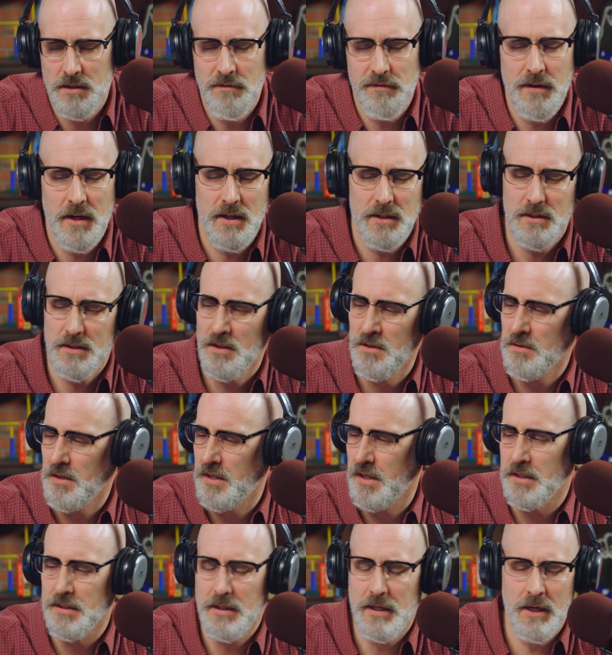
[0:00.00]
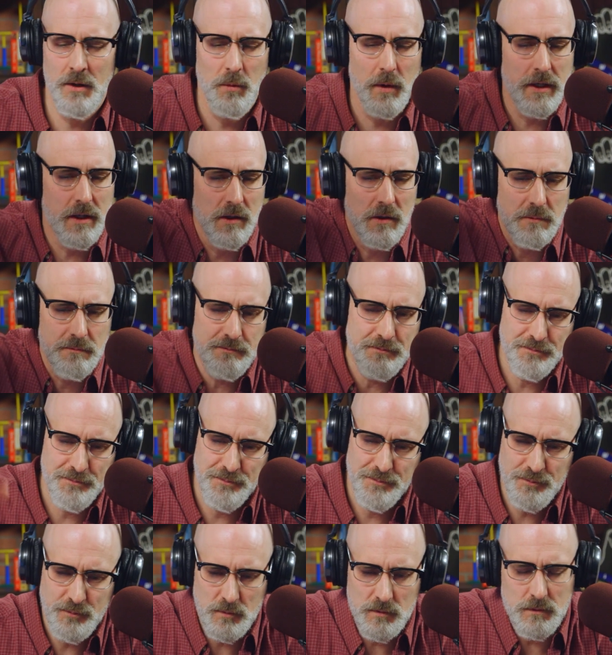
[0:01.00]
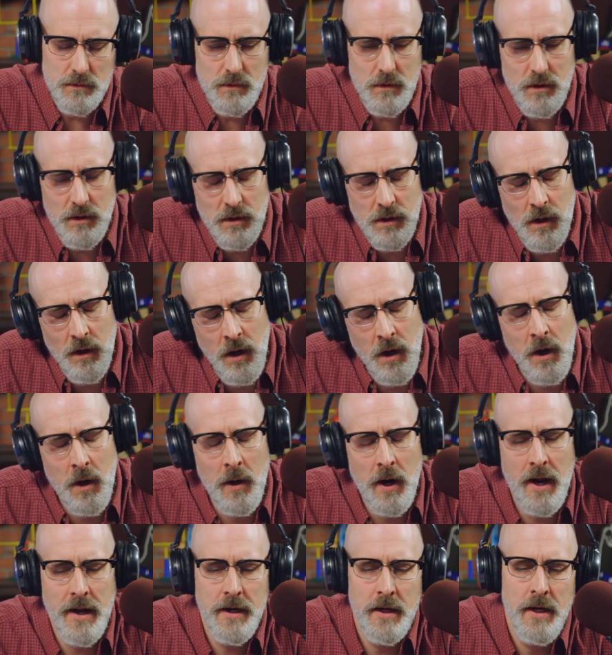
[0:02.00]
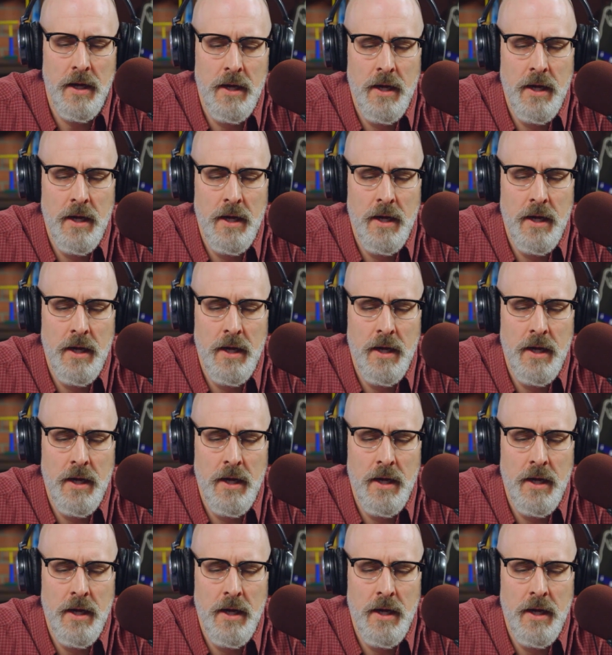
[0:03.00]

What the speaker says: In fact, okay, here we go. All right.